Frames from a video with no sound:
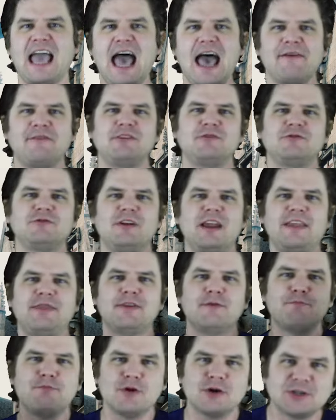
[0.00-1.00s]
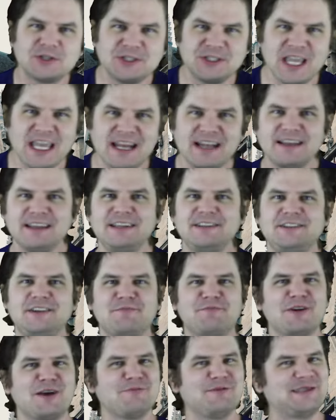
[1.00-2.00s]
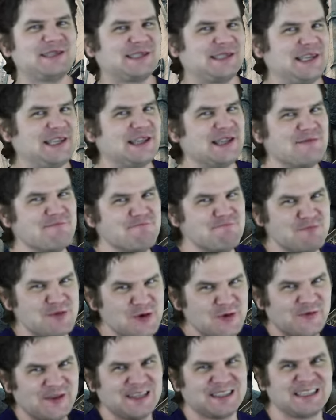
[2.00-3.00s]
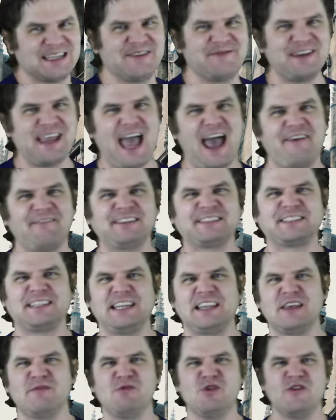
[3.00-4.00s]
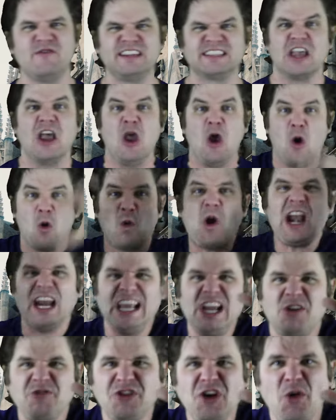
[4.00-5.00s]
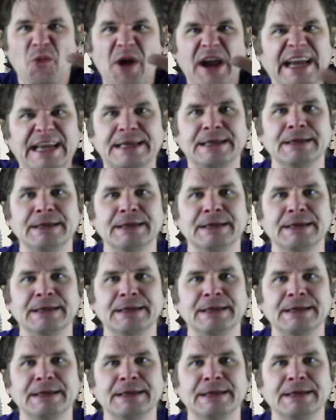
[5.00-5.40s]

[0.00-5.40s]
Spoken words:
haven't read the books yet, at least you've probably seen the movies. And if you haven't seen the movies, what are you doing?